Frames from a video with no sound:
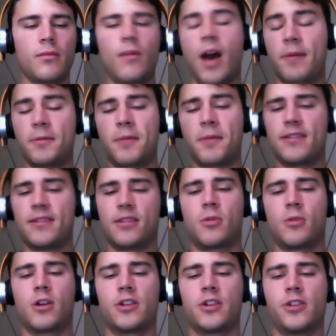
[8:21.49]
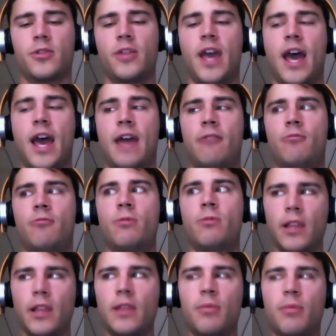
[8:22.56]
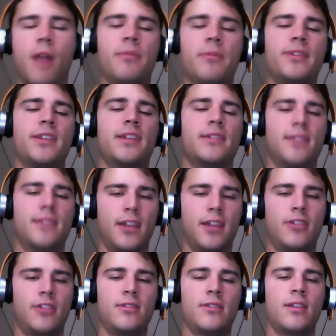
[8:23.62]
optimizing the one or two that had really promising signals.